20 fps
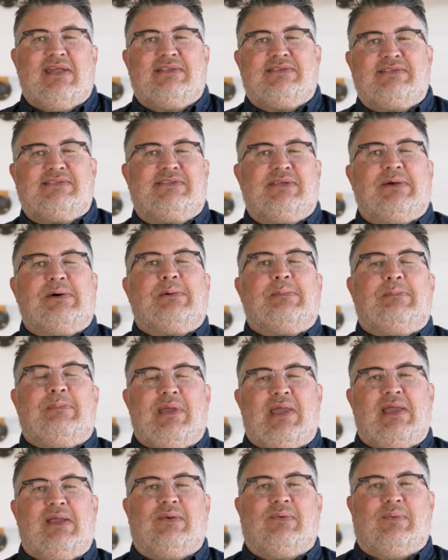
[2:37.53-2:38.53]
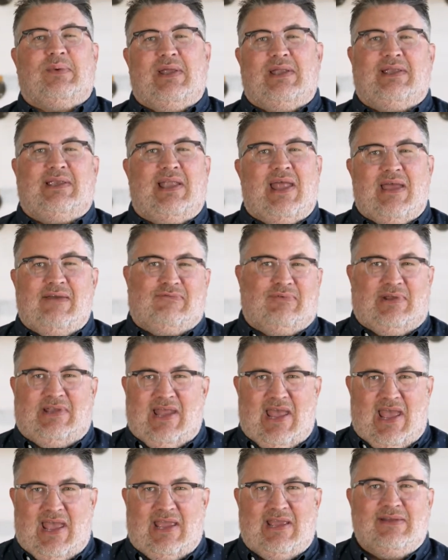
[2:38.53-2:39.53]
it's still being written every
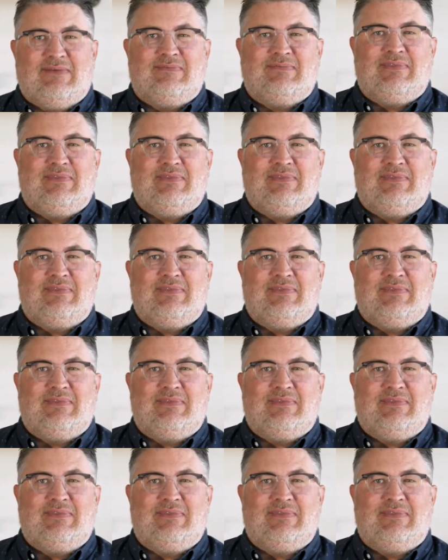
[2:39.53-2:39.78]
day.